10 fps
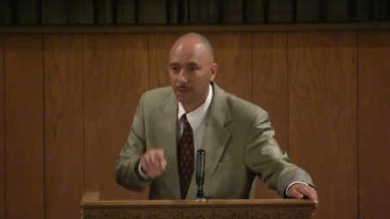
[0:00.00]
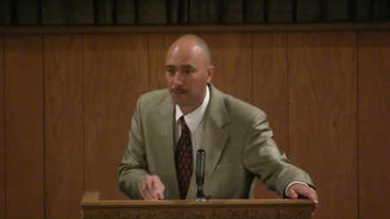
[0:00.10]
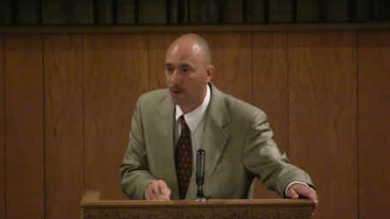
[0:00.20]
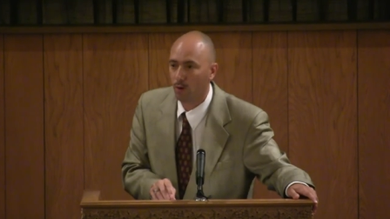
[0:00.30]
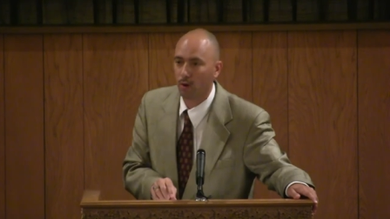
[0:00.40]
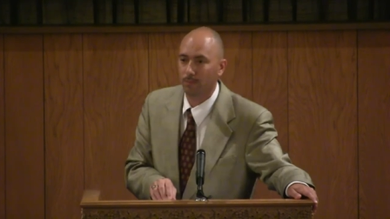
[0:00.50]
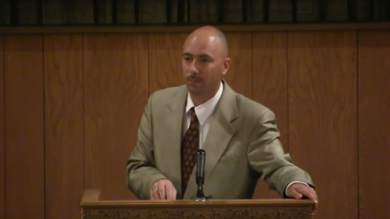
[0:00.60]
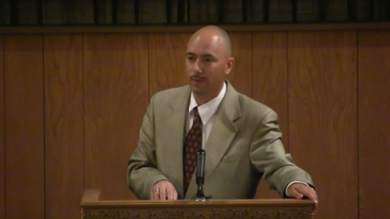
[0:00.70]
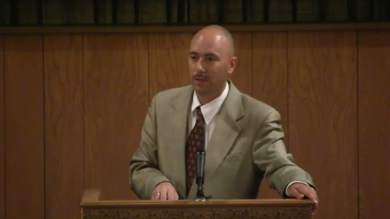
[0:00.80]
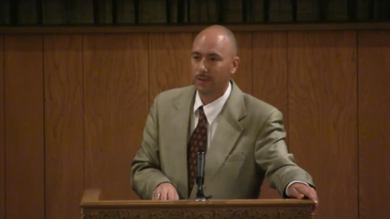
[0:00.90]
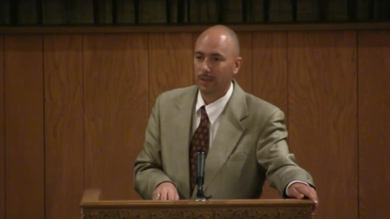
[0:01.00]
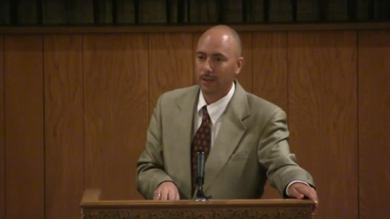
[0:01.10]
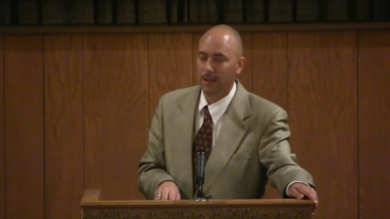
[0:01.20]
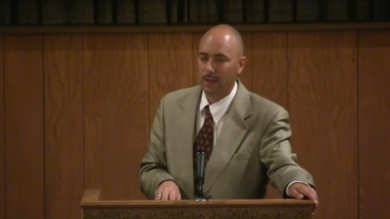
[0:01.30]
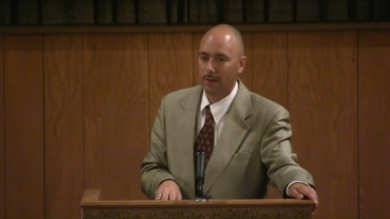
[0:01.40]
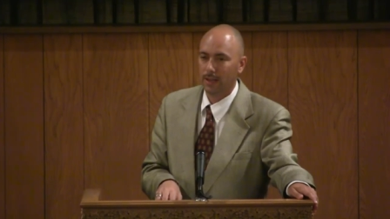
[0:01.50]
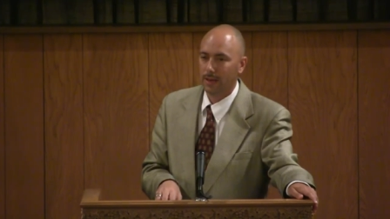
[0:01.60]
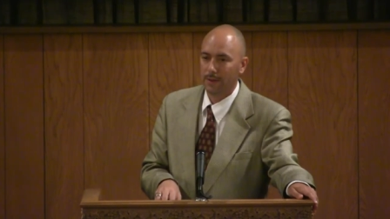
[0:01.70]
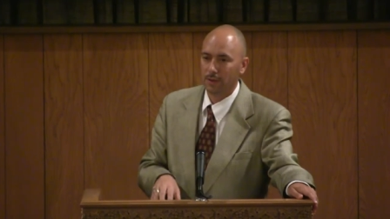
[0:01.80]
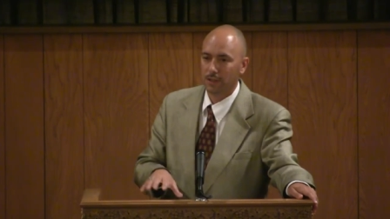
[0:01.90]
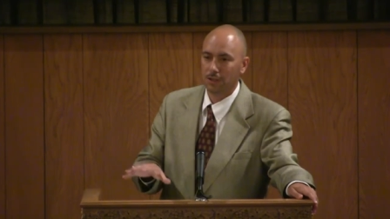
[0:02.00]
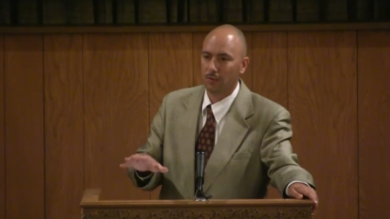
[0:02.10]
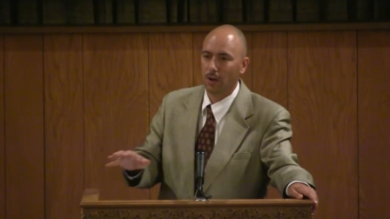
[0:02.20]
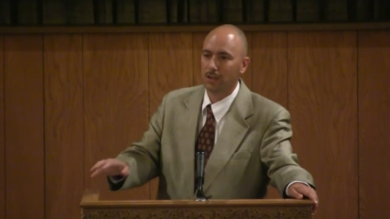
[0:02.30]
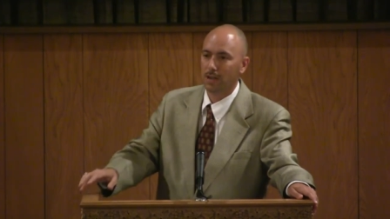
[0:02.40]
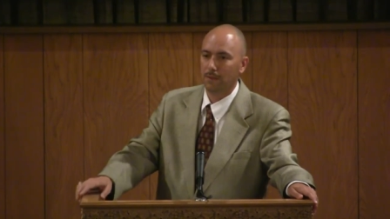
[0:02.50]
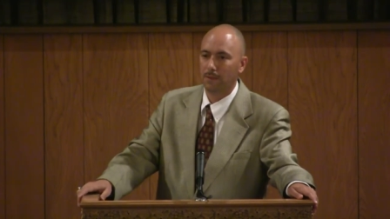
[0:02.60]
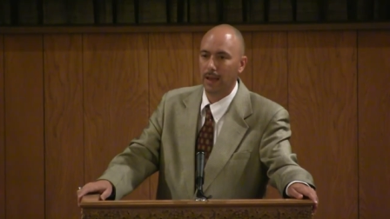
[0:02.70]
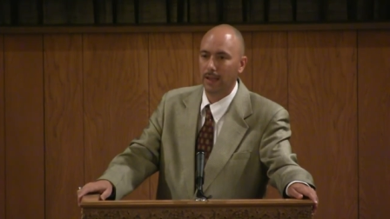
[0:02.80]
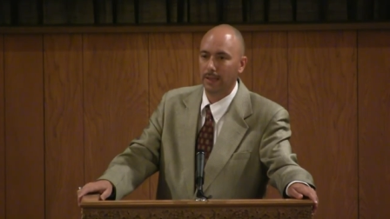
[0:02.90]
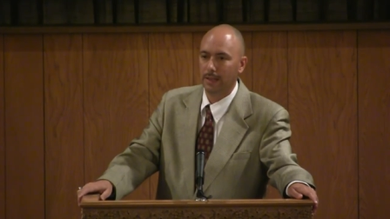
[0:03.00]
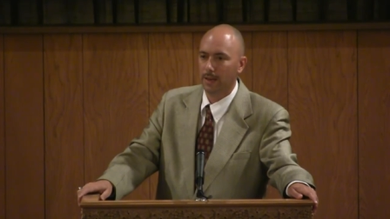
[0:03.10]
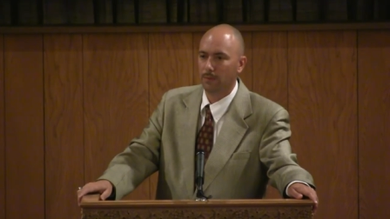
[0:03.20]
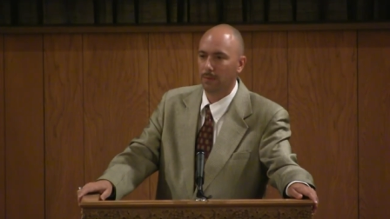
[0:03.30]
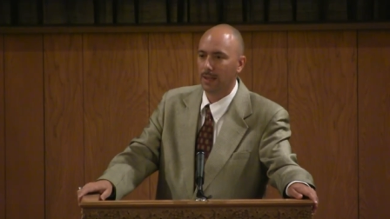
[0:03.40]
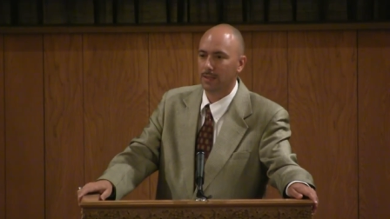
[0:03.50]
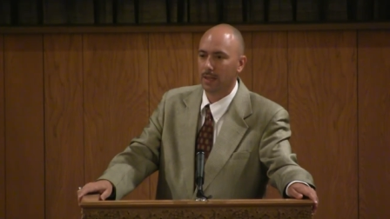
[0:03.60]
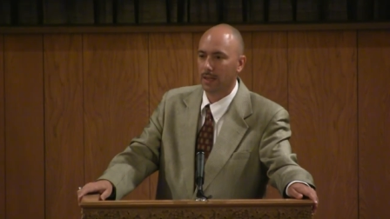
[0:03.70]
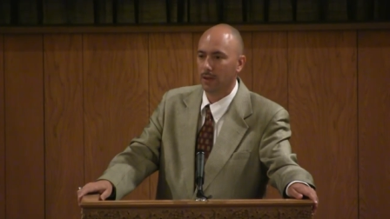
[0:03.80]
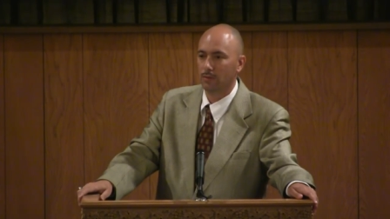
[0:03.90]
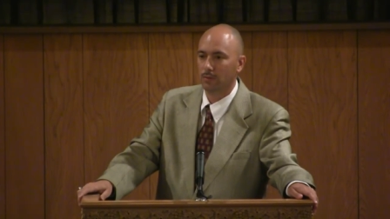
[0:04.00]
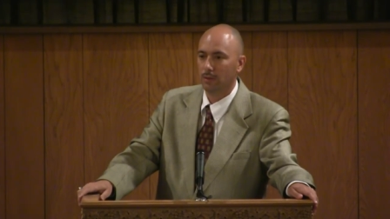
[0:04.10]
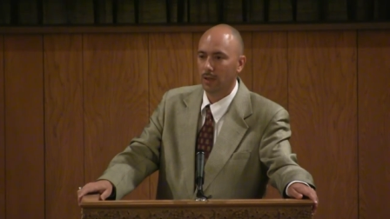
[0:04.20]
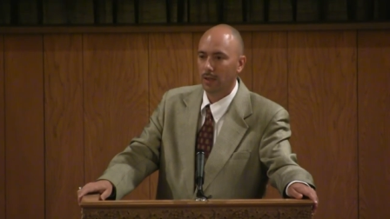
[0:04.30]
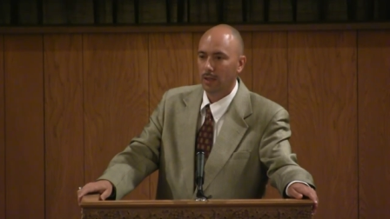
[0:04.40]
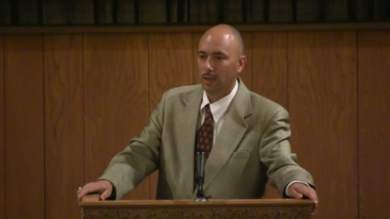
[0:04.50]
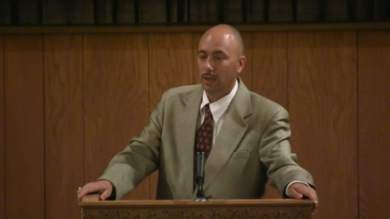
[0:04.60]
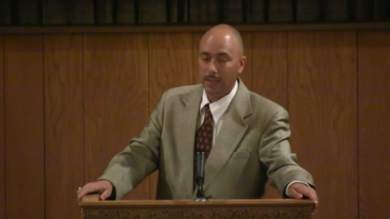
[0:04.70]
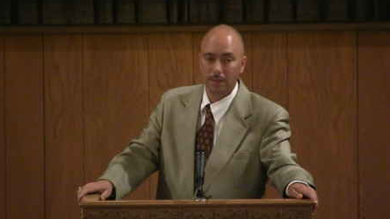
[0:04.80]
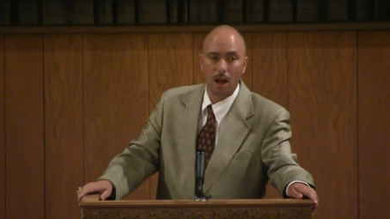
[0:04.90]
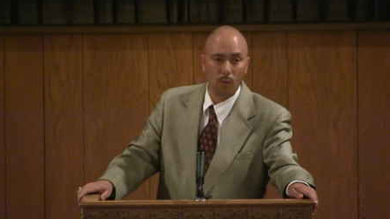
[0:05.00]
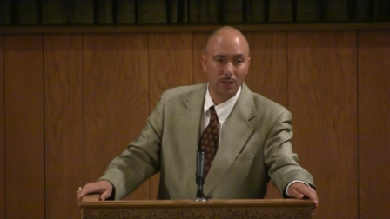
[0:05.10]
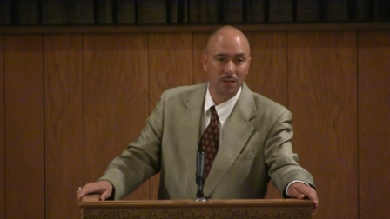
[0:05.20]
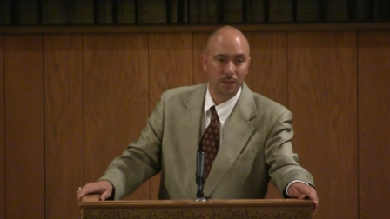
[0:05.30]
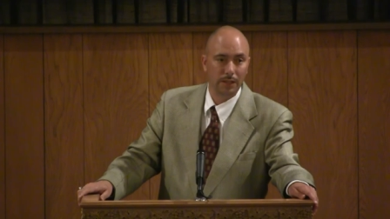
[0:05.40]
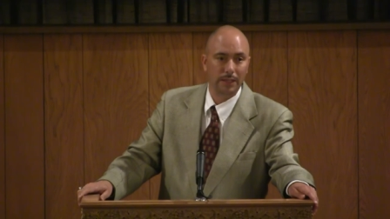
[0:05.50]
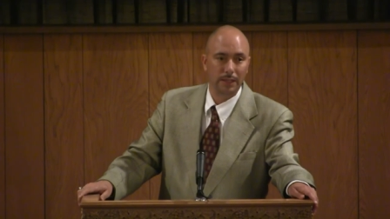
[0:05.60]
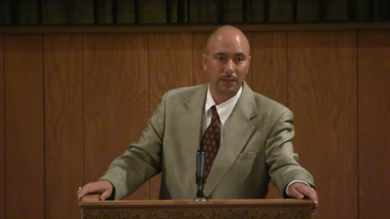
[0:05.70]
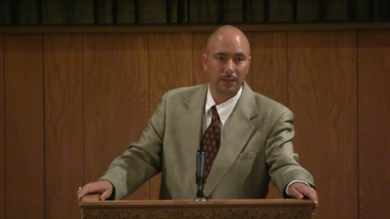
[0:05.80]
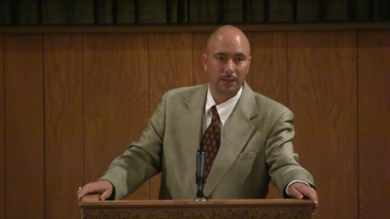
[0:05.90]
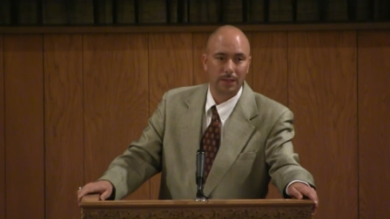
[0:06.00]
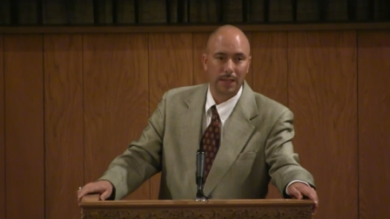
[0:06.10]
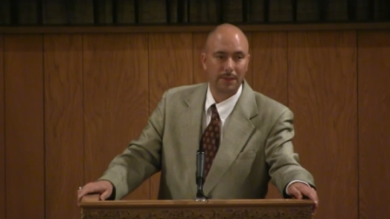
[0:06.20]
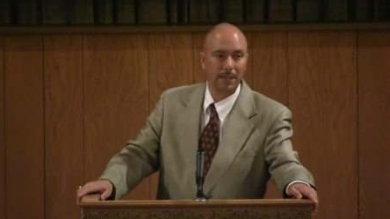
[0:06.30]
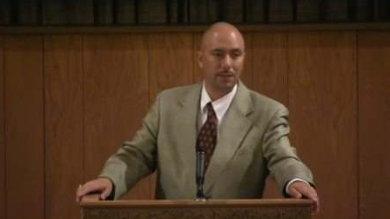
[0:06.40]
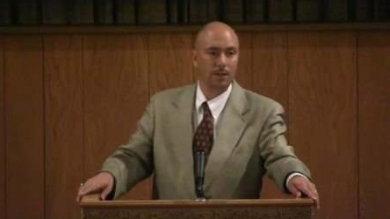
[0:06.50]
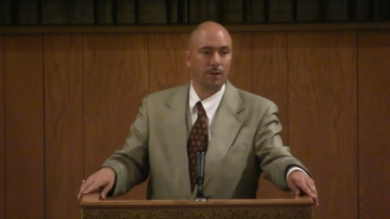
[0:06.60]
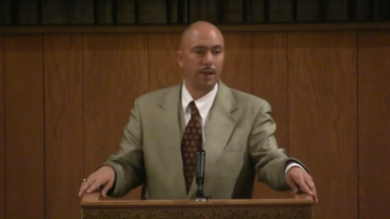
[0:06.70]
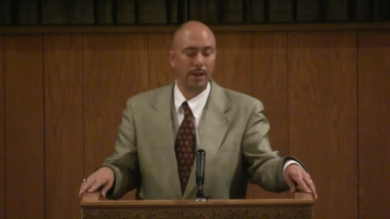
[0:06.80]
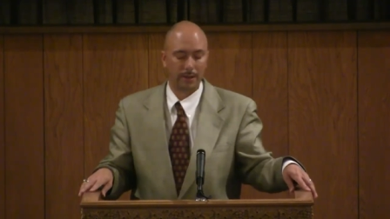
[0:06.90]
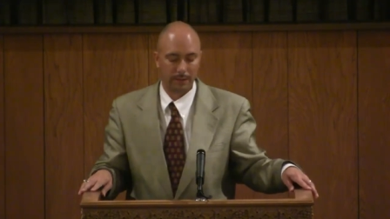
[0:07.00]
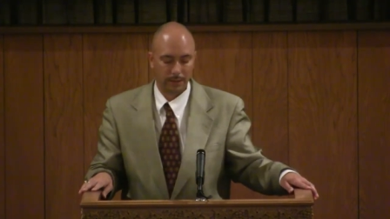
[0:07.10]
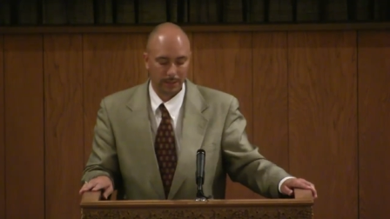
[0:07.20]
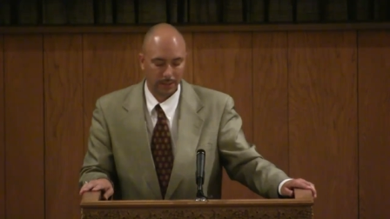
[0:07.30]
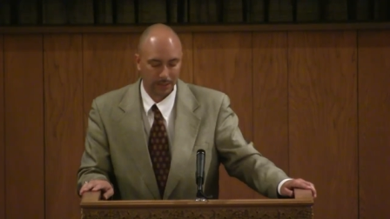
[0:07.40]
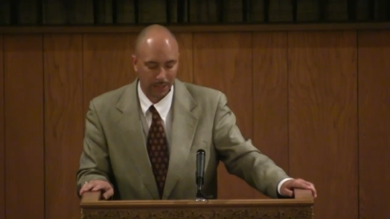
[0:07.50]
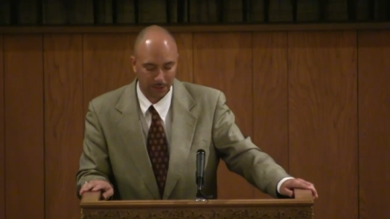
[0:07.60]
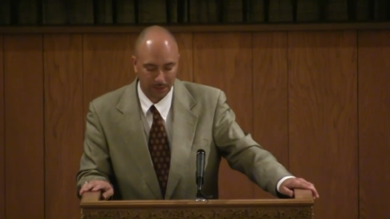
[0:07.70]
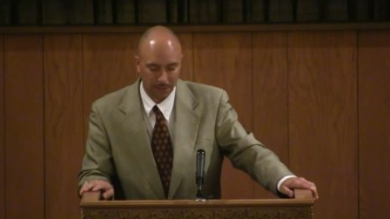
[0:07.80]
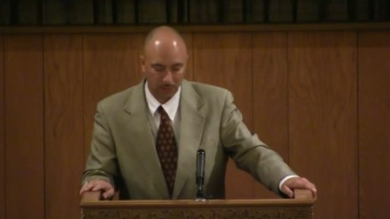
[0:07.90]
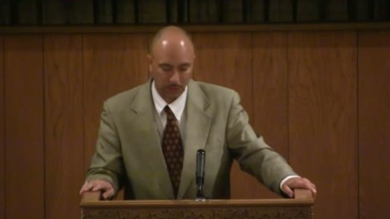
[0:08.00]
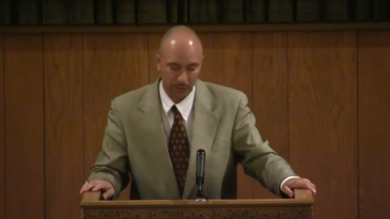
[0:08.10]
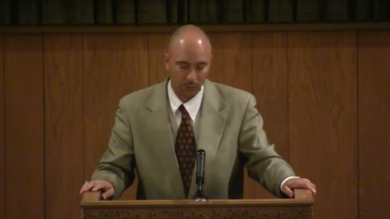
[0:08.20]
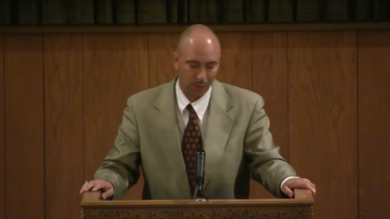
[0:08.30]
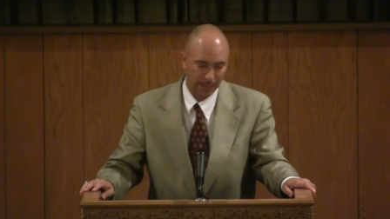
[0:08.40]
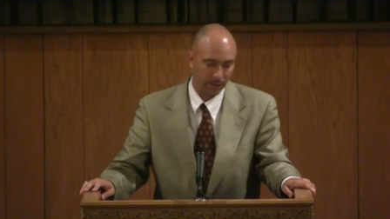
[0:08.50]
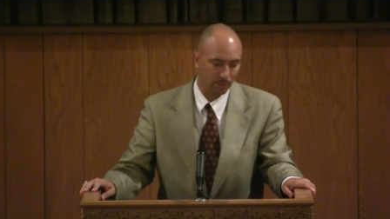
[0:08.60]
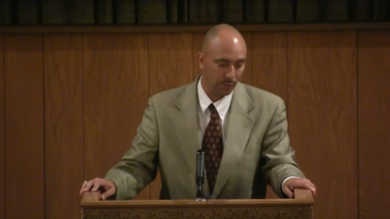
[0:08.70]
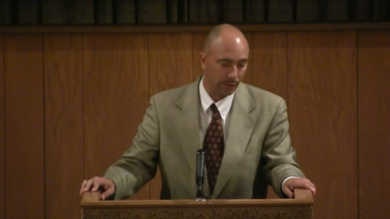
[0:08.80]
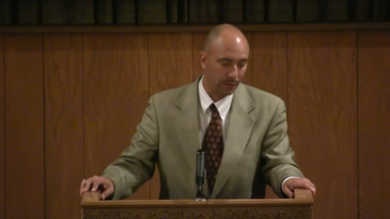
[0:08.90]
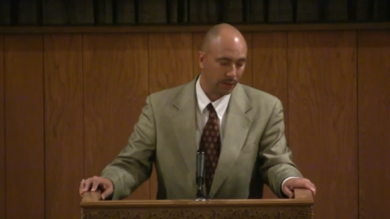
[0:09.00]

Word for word: for them in, in every situation I find, in every place I go. He's always looking. He thinks they're there. It's interesting when you read the book,